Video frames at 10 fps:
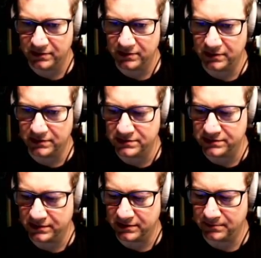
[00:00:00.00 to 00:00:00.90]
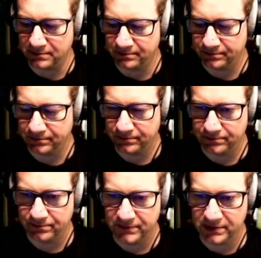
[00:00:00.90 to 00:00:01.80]
And
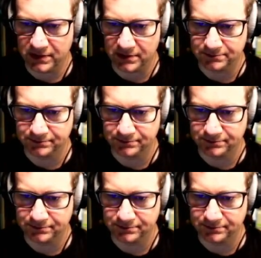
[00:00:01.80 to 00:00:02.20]
yeah,